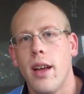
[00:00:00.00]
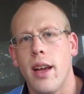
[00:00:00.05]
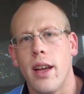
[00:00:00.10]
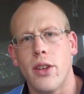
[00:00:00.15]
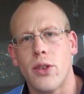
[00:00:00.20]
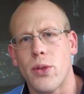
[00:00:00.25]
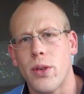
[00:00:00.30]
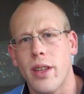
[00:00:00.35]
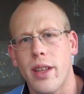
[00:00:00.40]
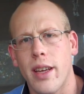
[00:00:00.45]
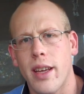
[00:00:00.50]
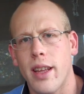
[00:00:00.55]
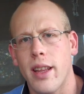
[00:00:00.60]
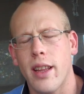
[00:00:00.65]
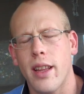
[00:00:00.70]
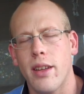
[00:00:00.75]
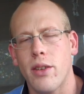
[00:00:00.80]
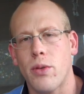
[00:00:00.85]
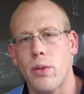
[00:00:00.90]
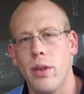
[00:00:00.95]
It's
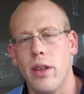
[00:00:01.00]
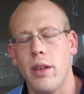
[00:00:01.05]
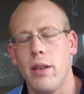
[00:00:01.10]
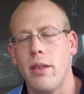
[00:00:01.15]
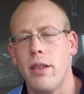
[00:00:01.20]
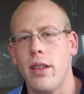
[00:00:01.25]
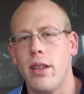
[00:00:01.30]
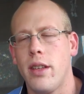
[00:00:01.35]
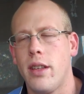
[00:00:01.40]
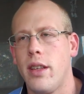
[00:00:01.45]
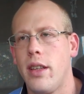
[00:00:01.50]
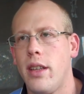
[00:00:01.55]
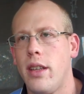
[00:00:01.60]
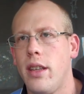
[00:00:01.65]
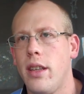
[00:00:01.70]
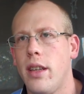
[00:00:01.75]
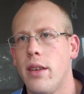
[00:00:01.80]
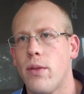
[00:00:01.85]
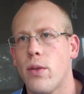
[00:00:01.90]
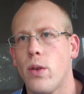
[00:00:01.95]
really
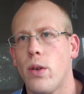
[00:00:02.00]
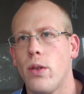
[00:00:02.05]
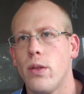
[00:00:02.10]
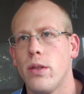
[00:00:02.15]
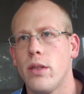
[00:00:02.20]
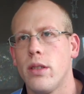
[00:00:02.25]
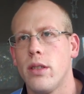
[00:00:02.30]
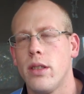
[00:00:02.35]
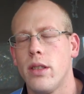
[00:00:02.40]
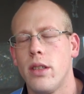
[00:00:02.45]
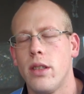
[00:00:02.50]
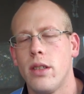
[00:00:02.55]
difficult